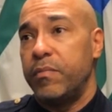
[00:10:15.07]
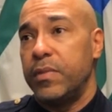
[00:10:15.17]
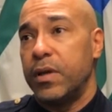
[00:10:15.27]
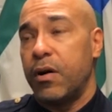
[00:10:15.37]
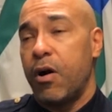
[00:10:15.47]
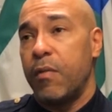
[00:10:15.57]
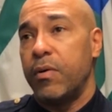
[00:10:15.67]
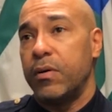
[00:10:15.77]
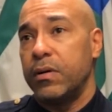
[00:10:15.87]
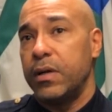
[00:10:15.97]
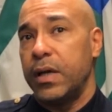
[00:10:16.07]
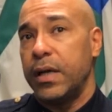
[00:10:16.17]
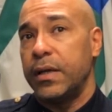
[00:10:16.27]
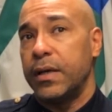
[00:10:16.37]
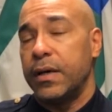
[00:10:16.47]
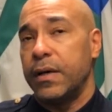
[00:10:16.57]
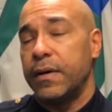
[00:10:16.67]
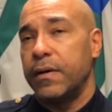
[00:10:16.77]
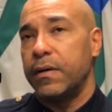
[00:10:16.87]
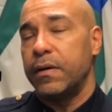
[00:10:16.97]
the harbor. And
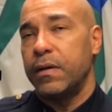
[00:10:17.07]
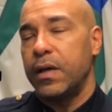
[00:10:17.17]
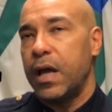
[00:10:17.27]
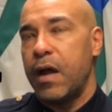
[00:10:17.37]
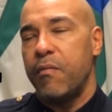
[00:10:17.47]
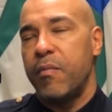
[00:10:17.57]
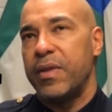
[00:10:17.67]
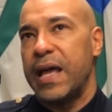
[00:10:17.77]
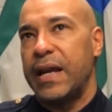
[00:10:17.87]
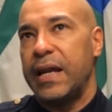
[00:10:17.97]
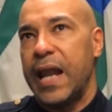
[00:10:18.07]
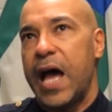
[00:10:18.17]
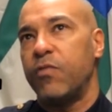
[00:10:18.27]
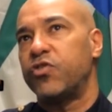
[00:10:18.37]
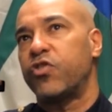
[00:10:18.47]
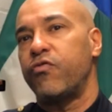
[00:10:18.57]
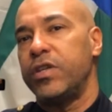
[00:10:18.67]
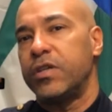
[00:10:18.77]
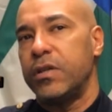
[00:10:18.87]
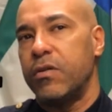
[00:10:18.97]
I remember that loud screeching